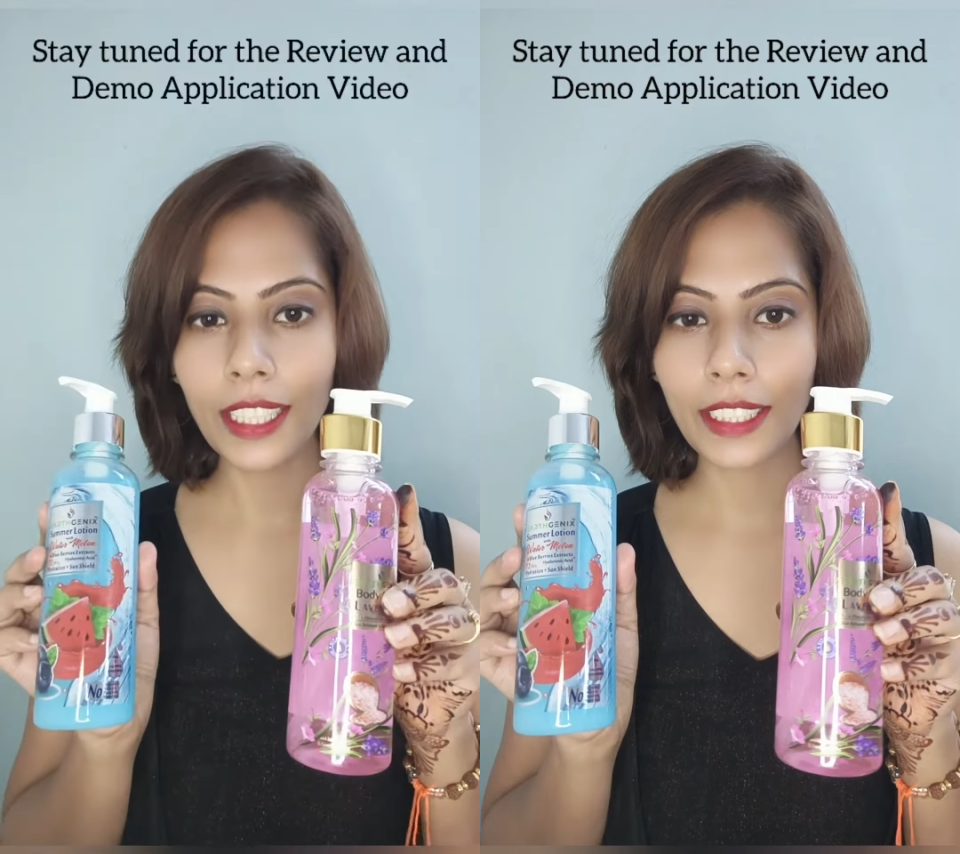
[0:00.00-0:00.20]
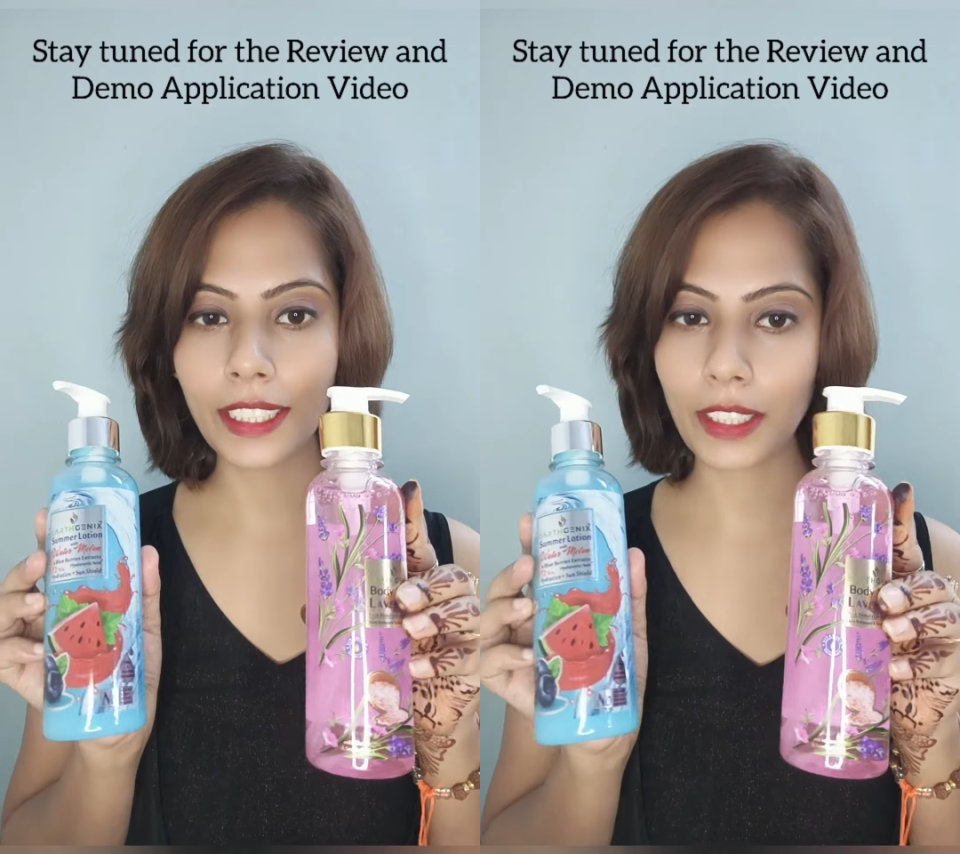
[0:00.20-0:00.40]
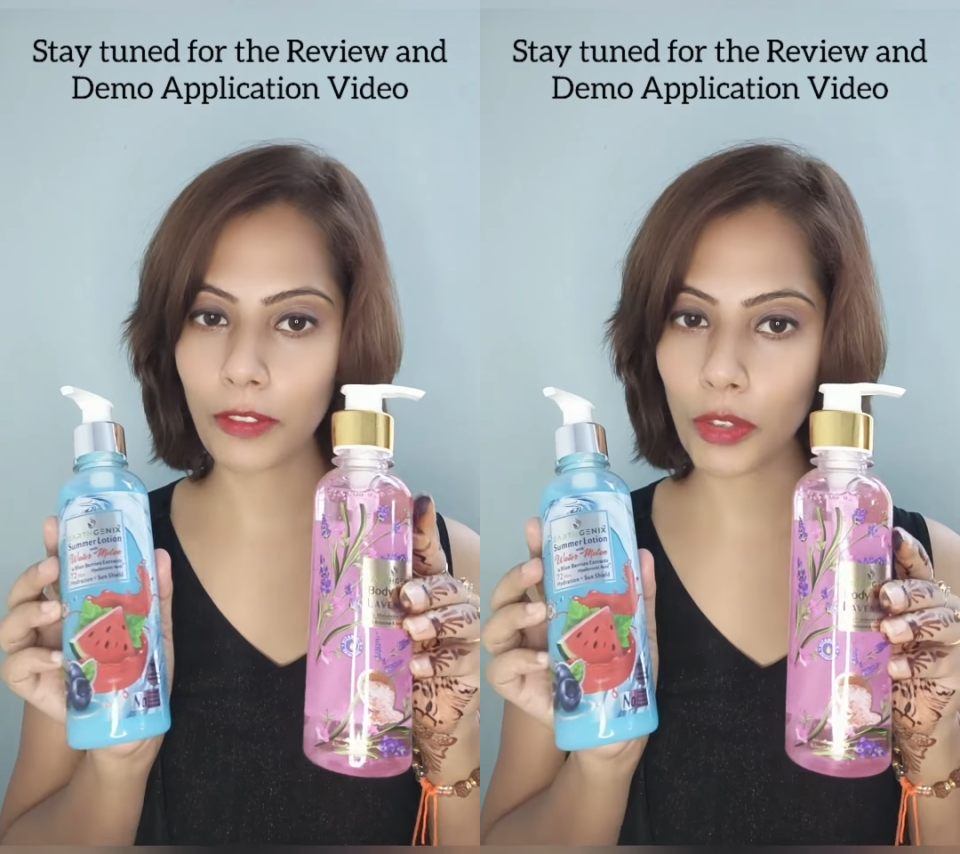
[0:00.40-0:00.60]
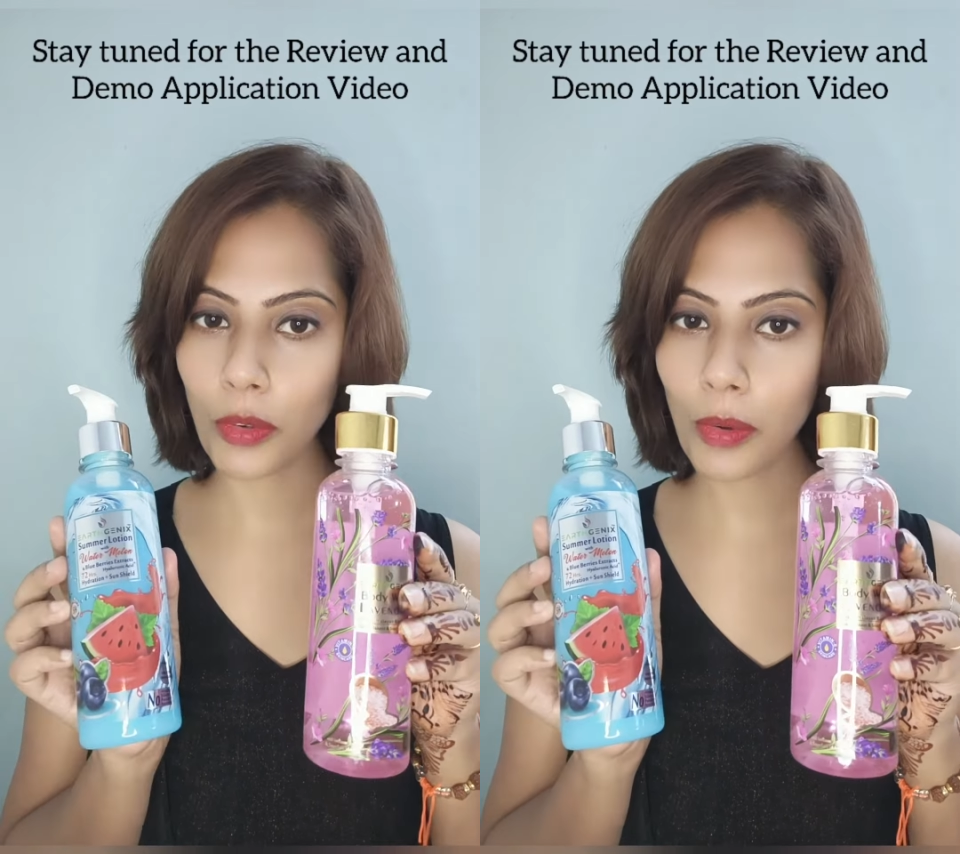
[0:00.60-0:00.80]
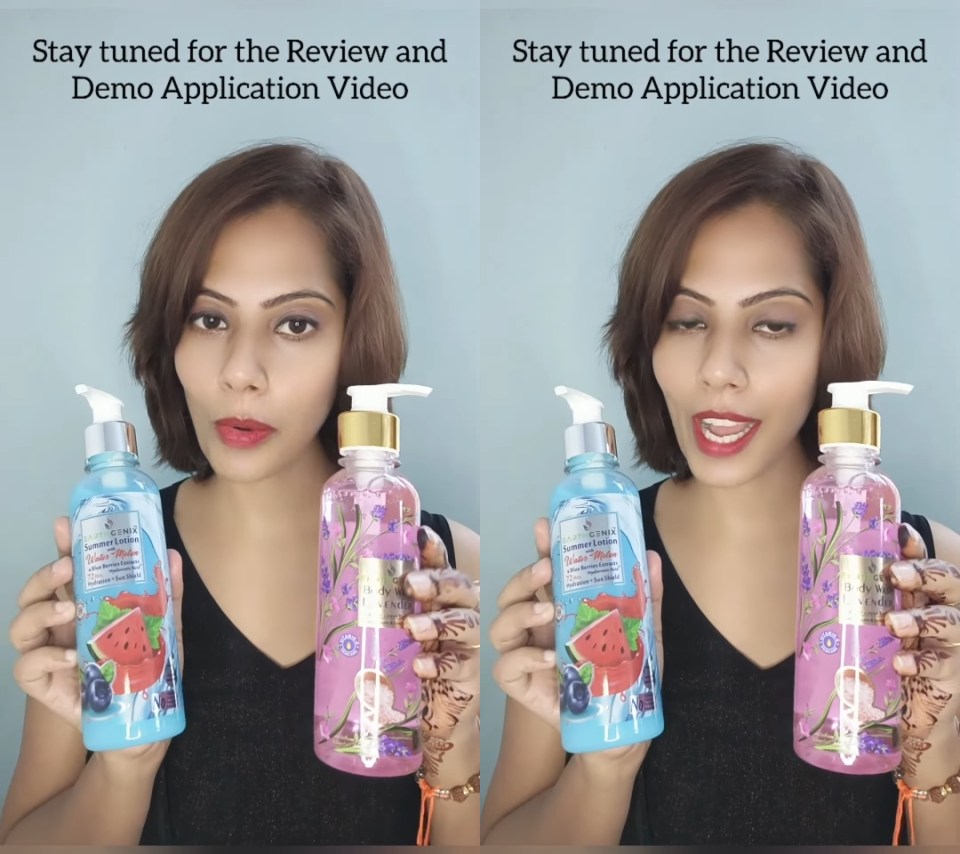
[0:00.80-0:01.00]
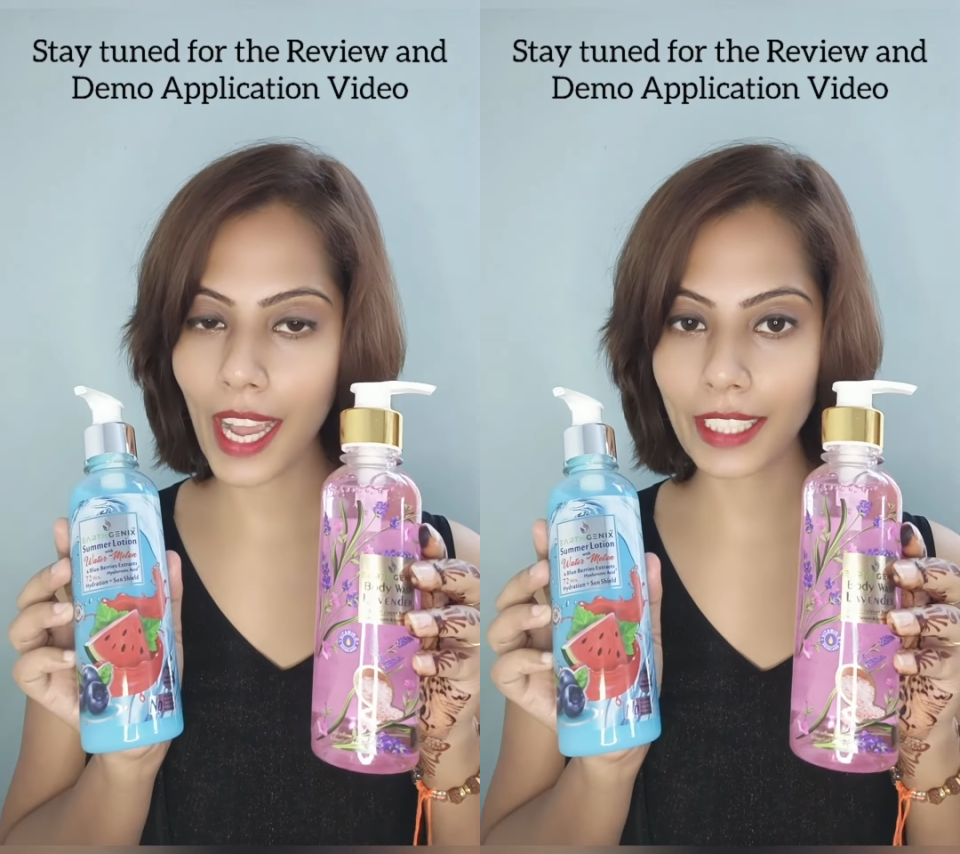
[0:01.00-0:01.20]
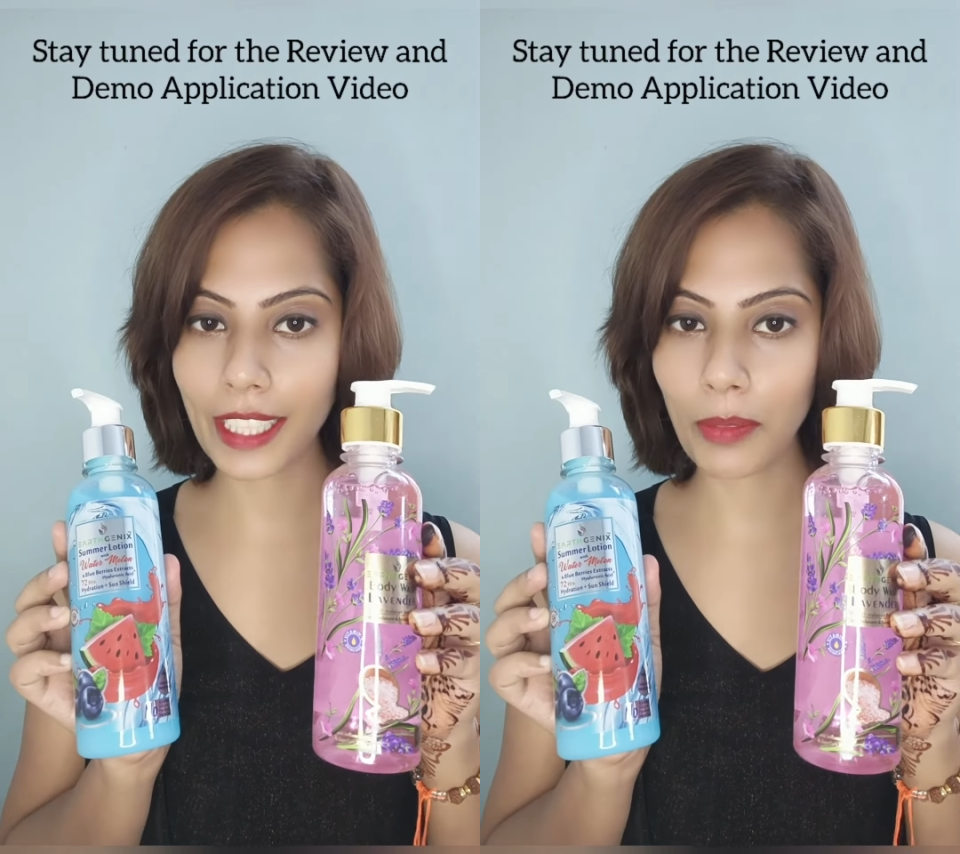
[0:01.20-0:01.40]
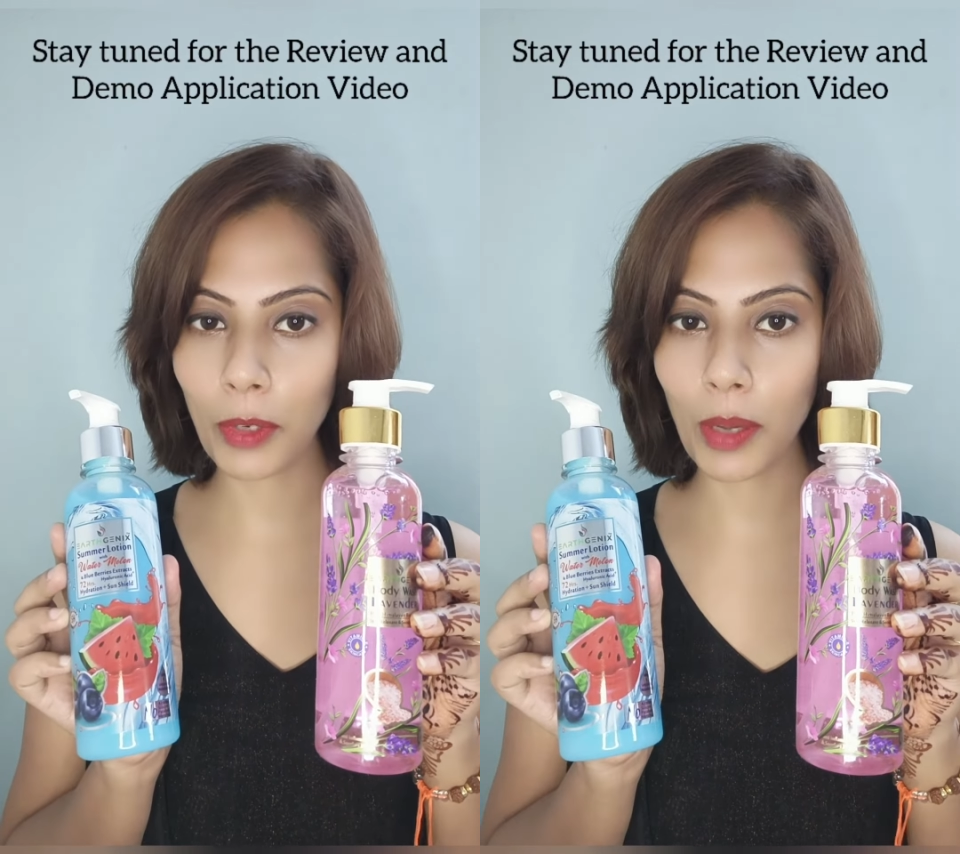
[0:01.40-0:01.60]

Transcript: the review and demo